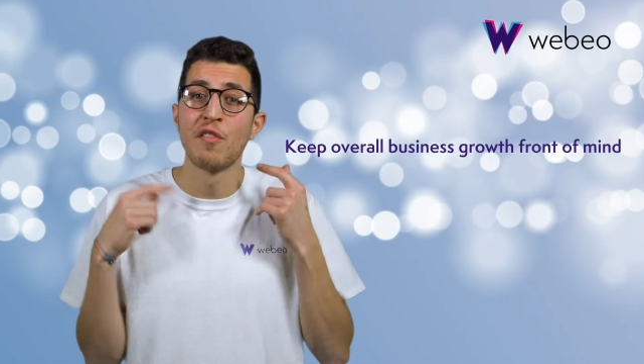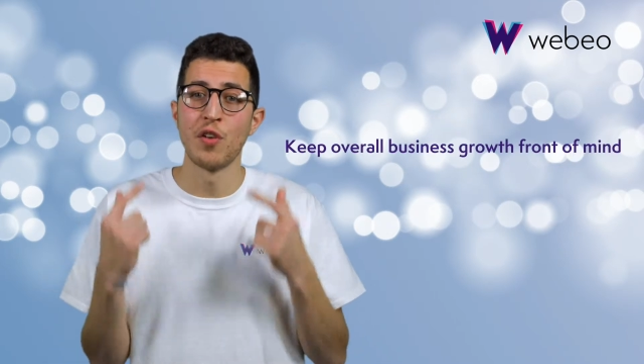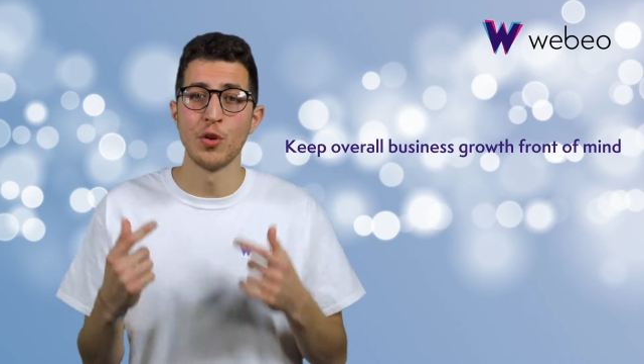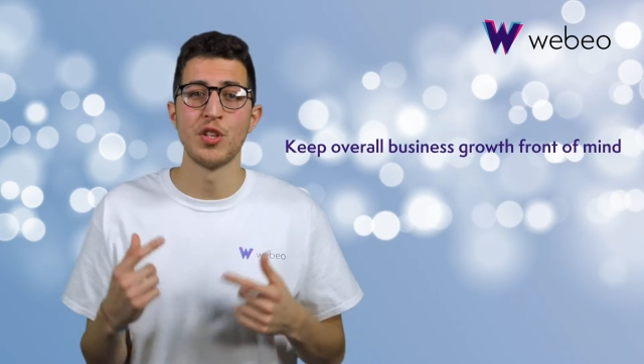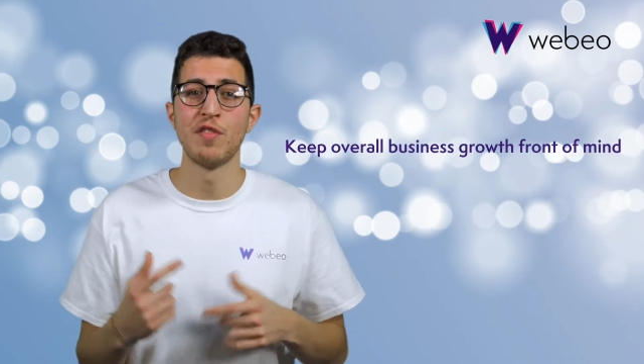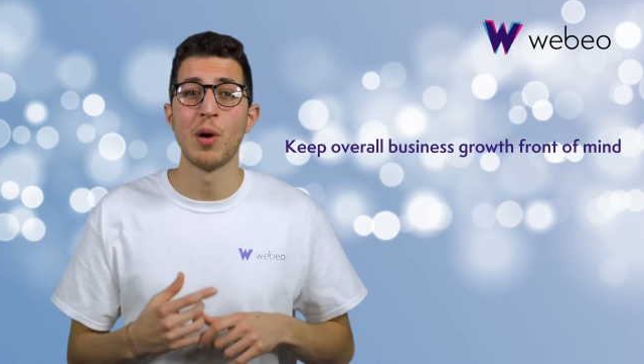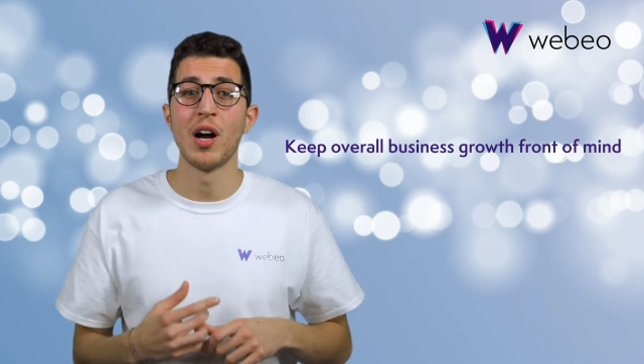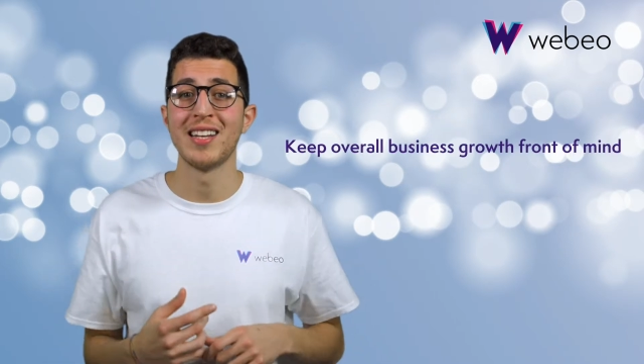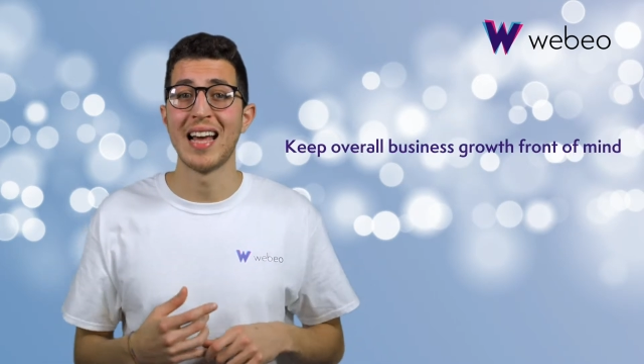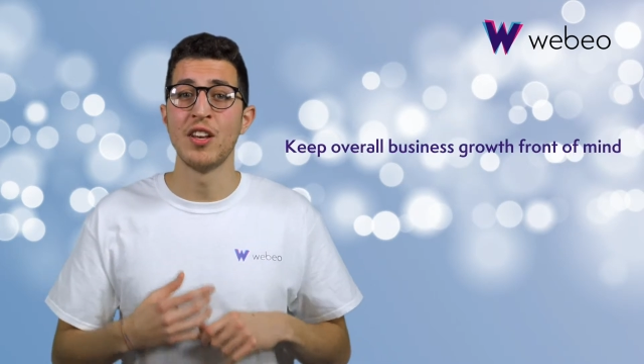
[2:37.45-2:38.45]
front of
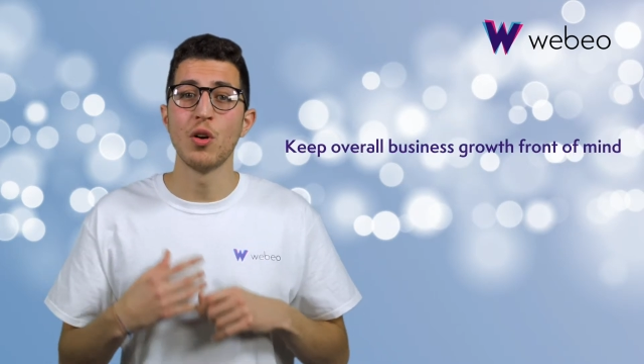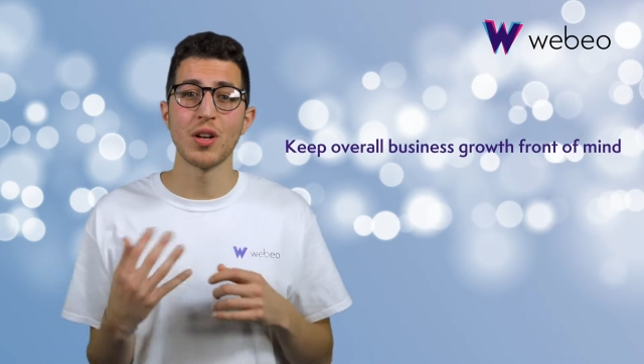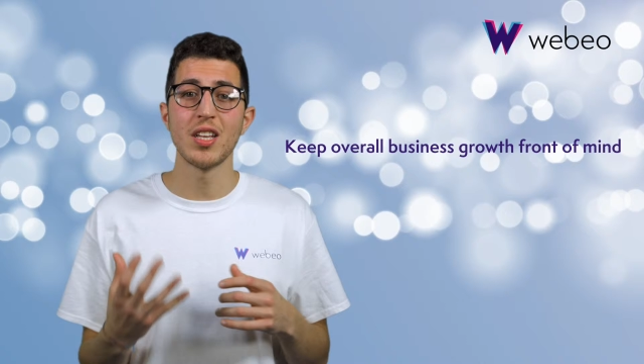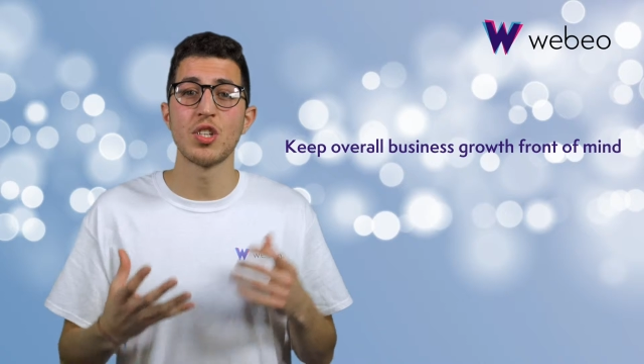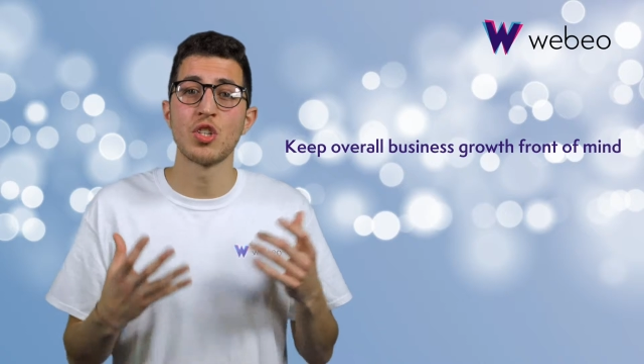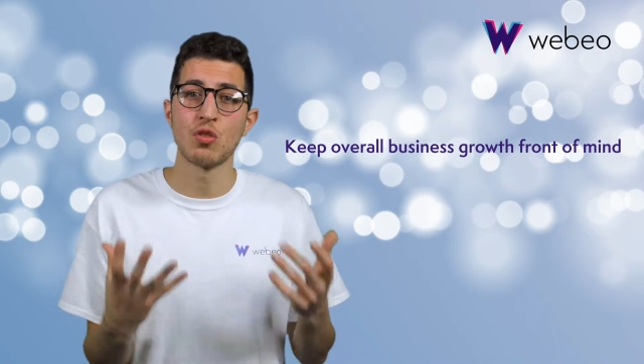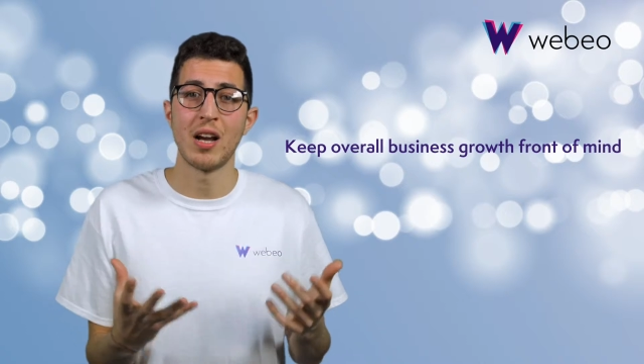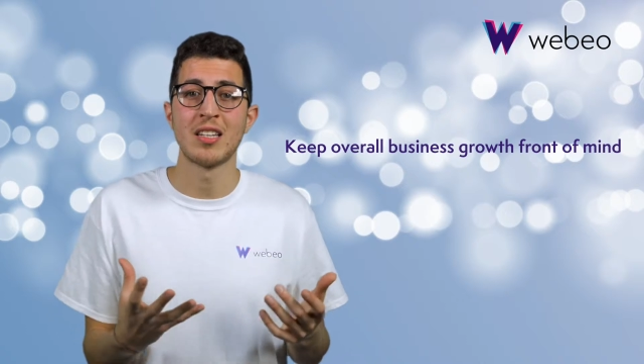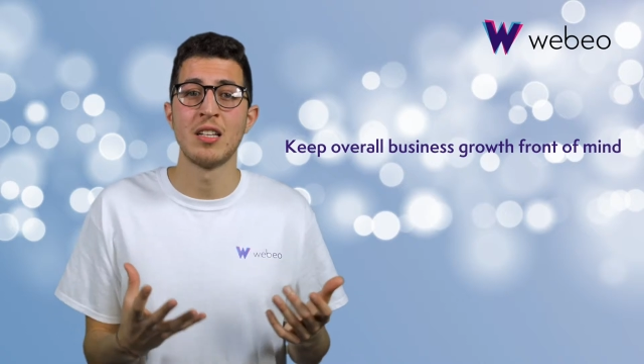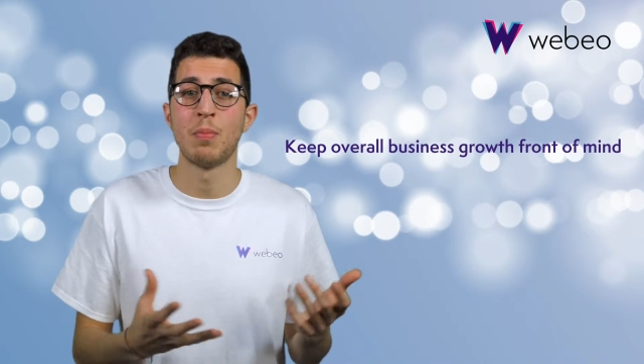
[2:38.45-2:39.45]
mind and not get
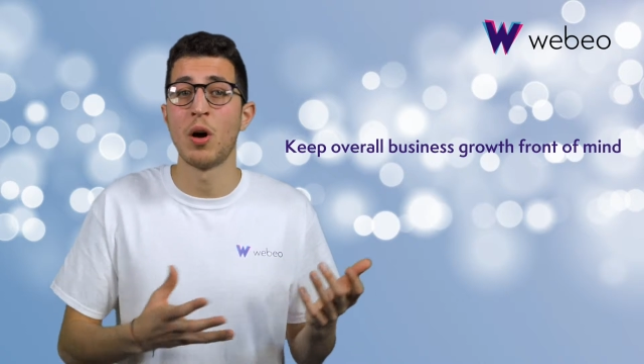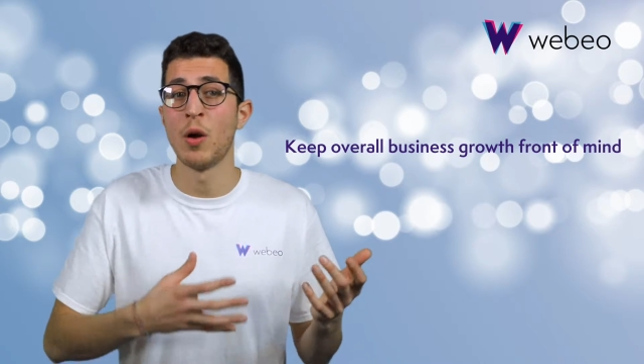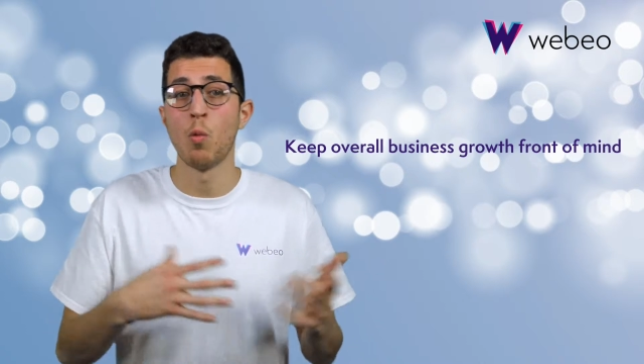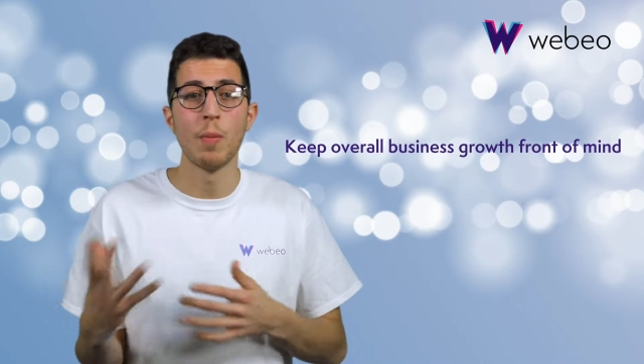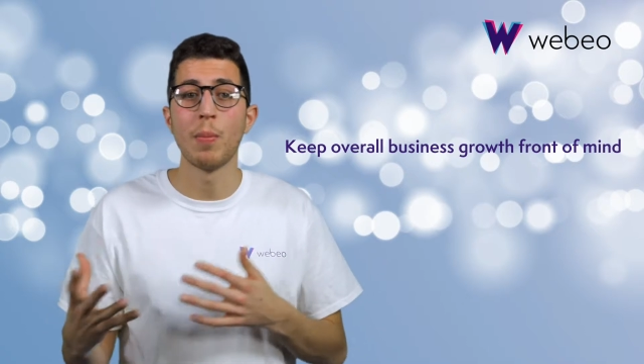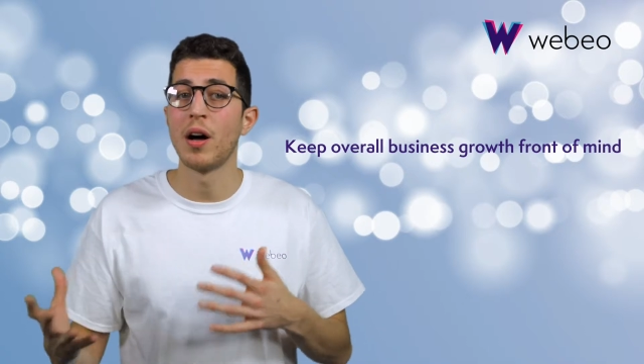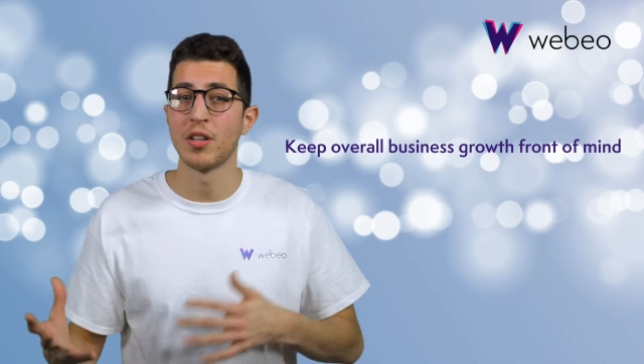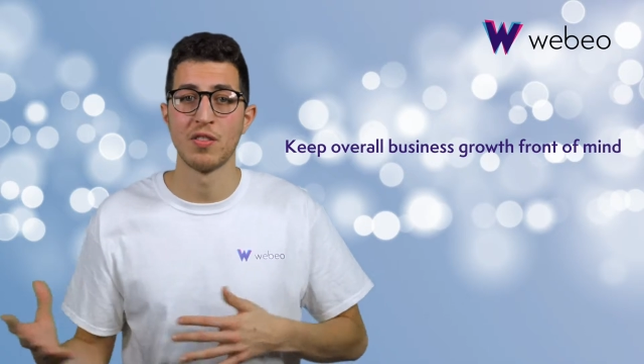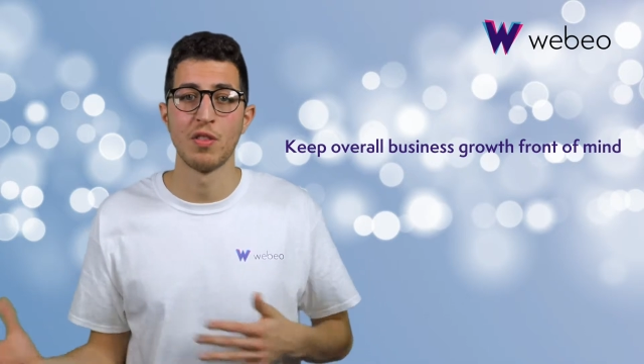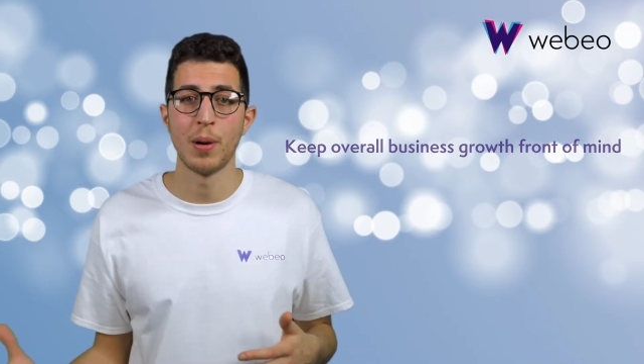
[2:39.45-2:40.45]
distracted by one
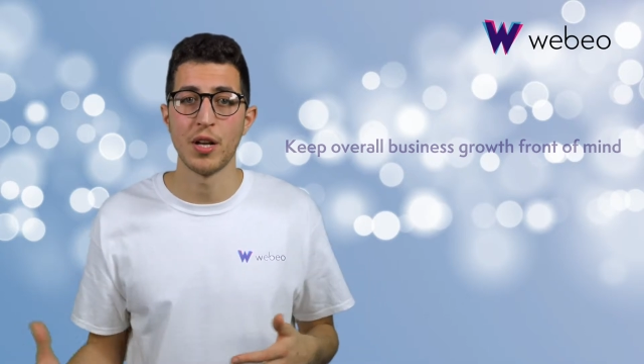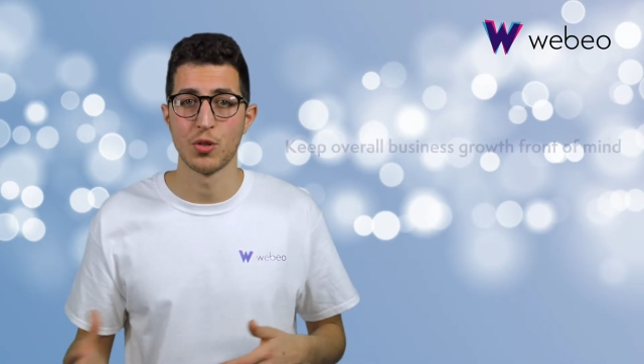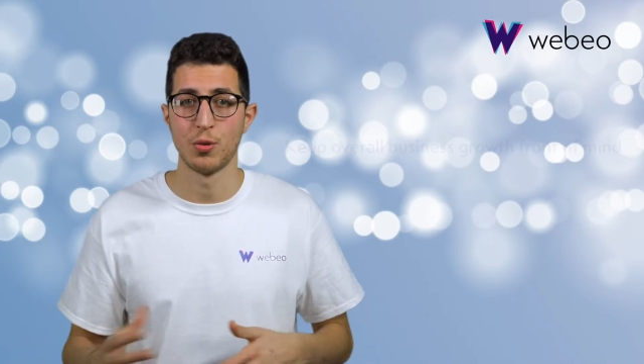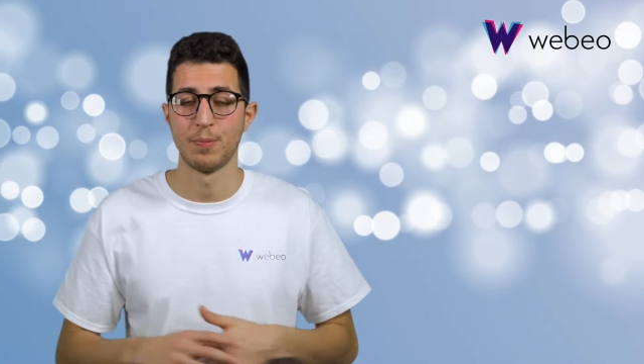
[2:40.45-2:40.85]
part of the puzzle.